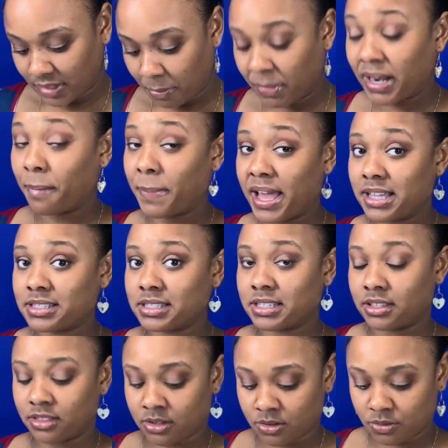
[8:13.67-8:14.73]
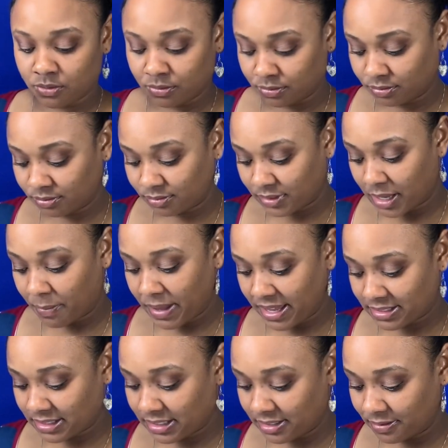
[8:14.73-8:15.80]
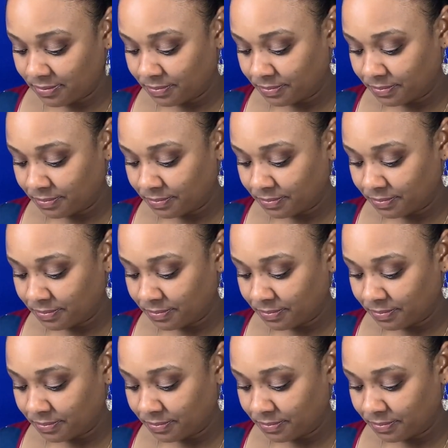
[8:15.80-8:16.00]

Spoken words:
But I passed it though. I passed it.